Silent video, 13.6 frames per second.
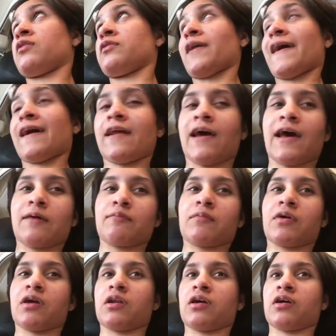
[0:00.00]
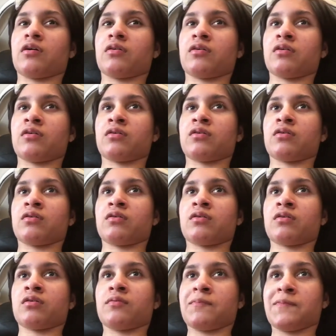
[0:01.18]
That I'm gonna
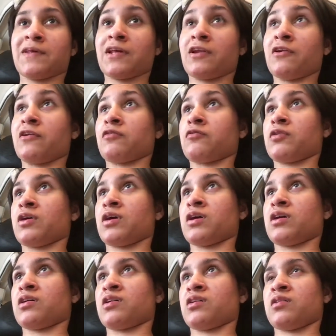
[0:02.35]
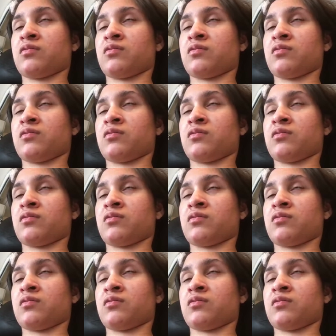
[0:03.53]
be doing